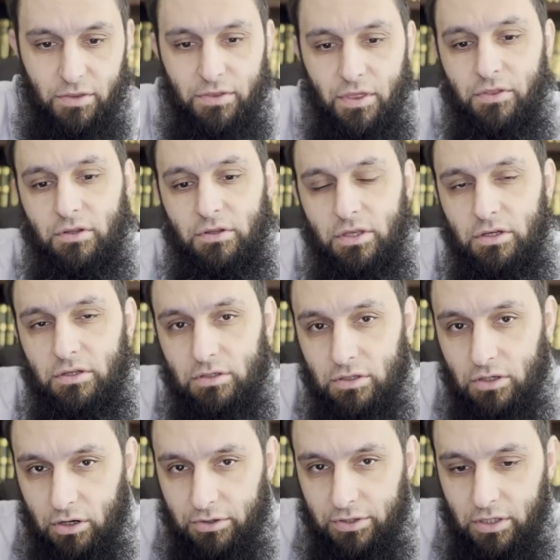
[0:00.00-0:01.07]
then the legal
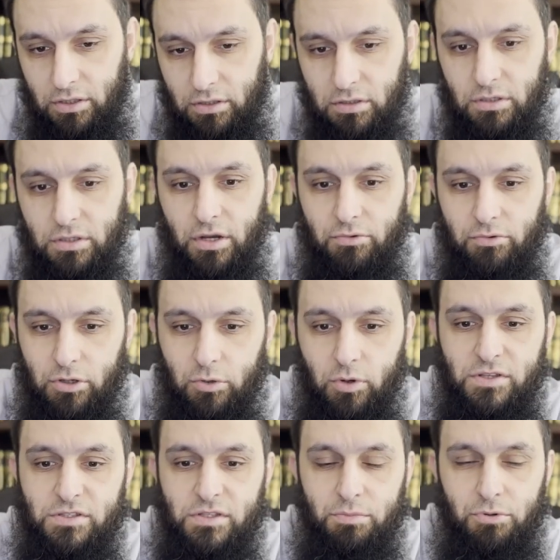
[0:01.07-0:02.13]
guardian can
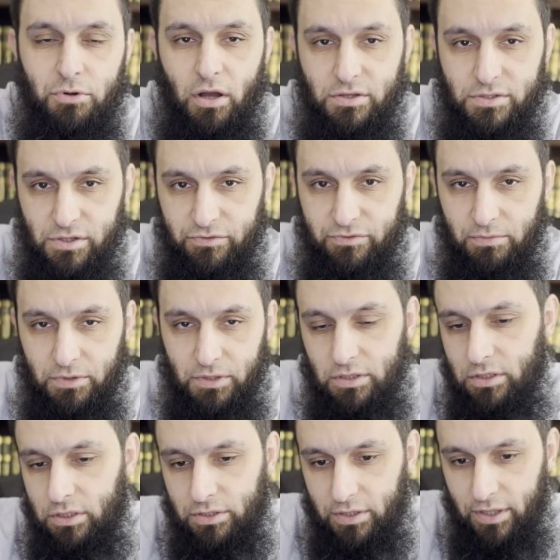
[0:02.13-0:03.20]
request a proxy from the
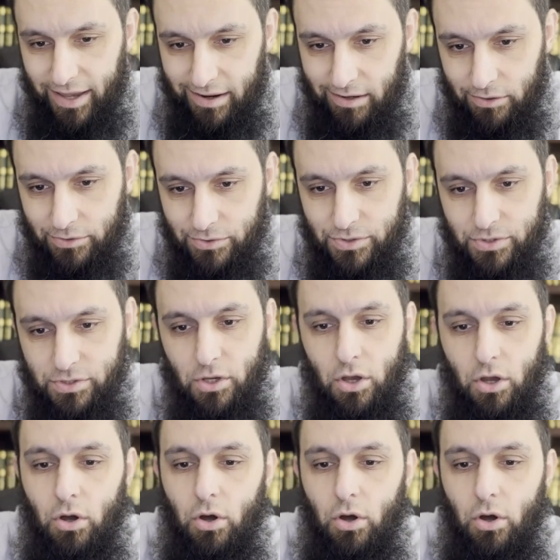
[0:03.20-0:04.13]
legal heirs